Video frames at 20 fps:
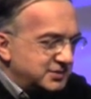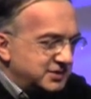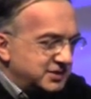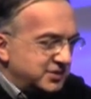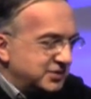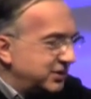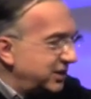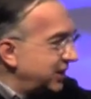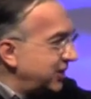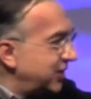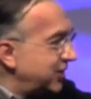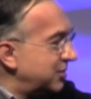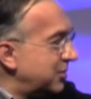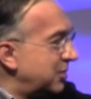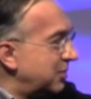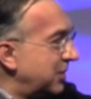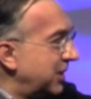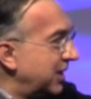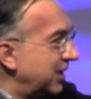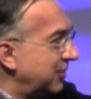a unique
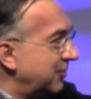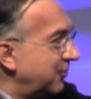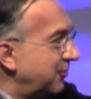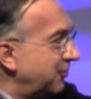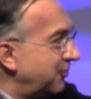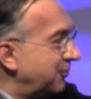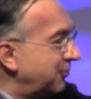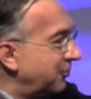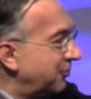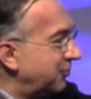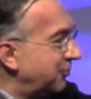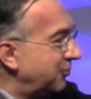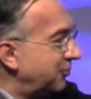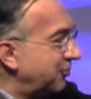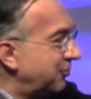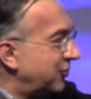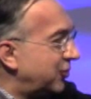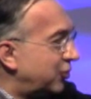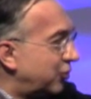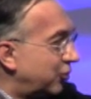human being,
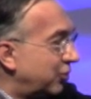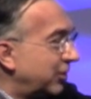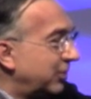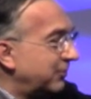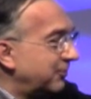truly.